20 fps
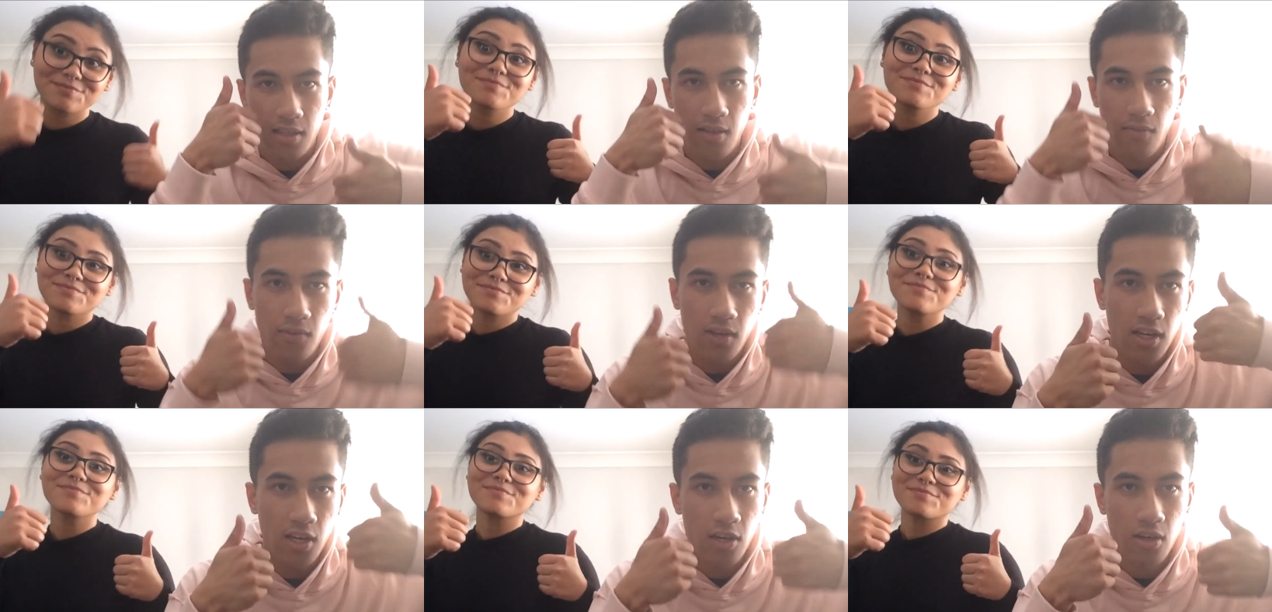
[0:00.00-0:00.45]
Speaker 1: liked
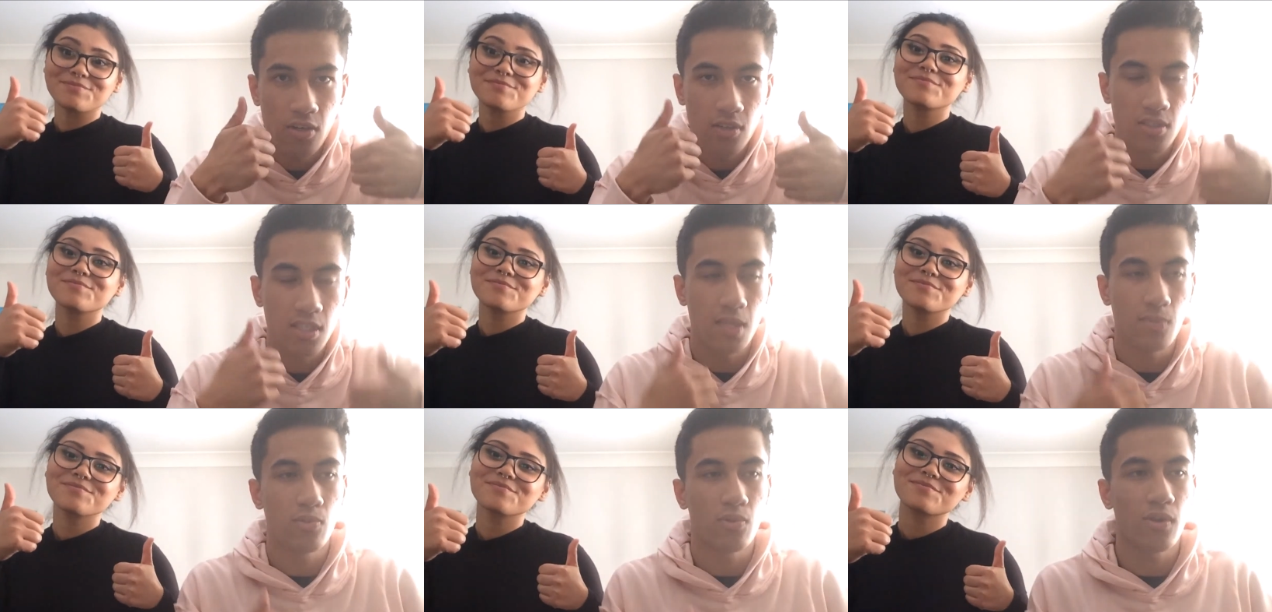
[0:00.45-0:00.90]
the video.
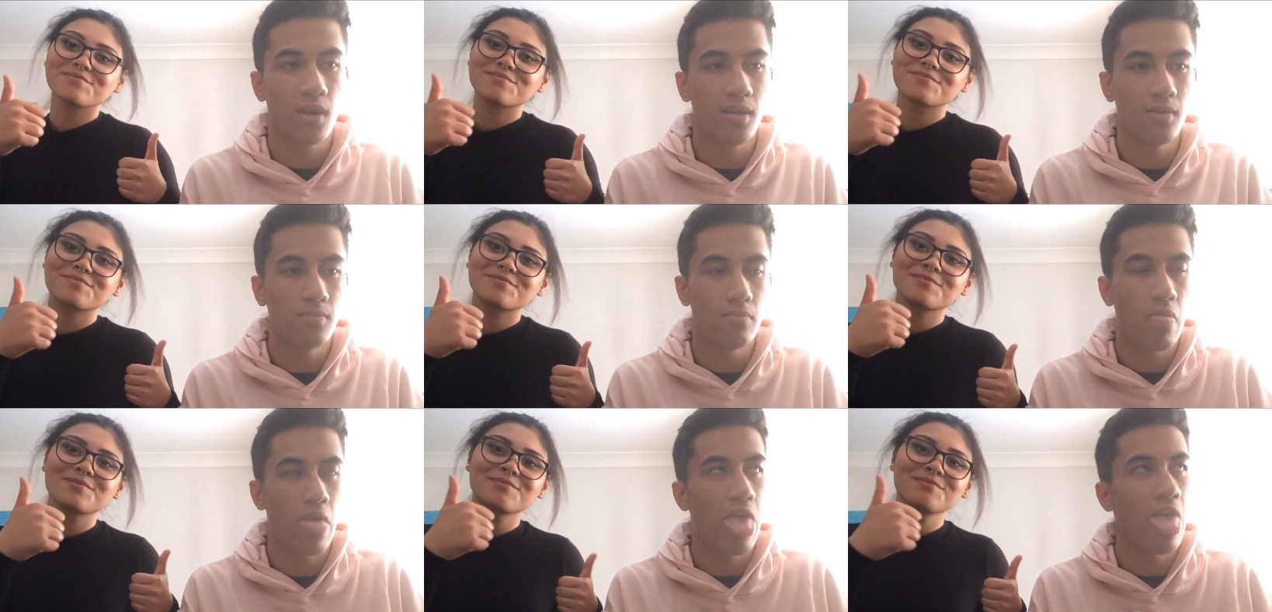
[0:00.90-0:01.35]

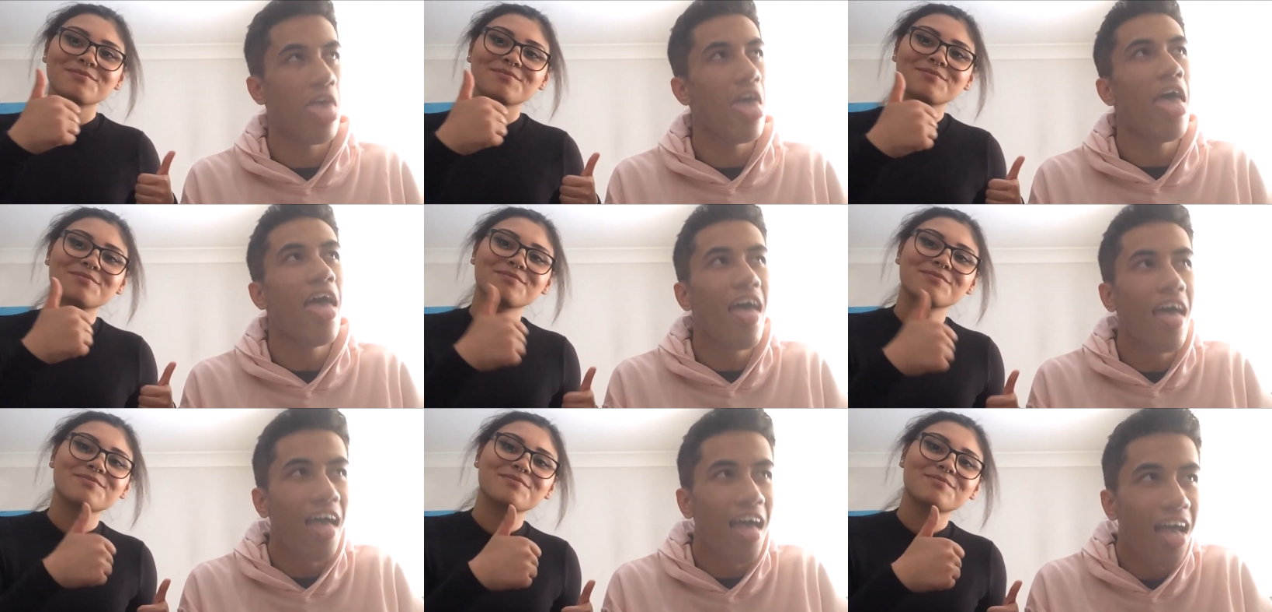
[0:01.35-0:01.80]
Subscribe.
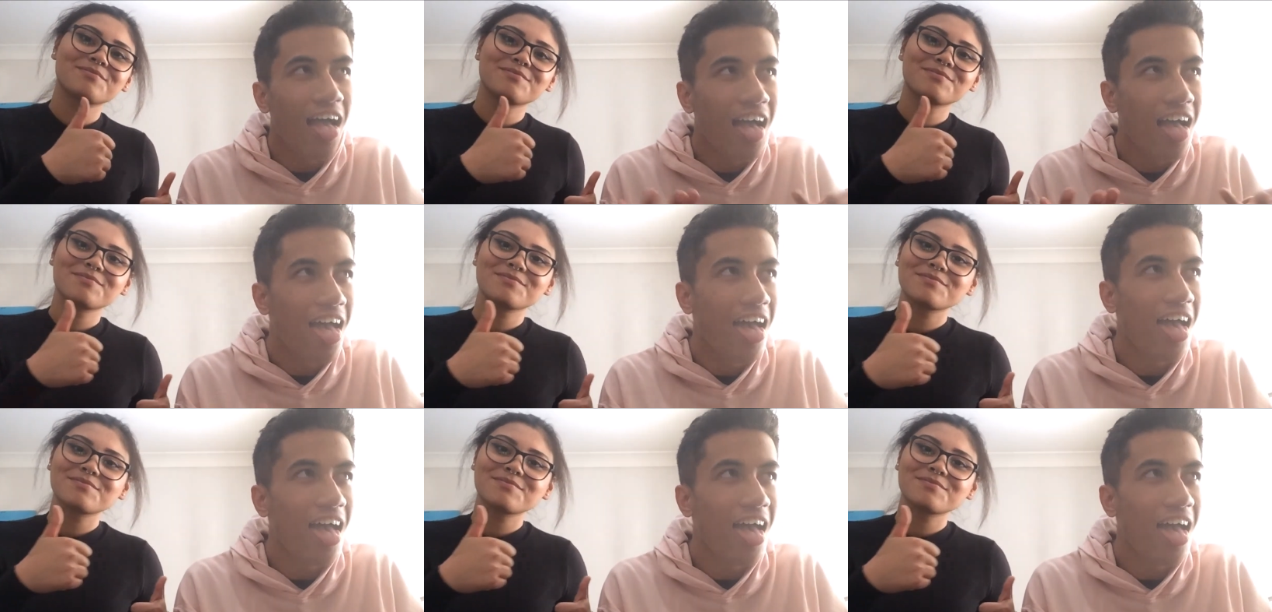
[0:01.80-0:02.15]
Yeah.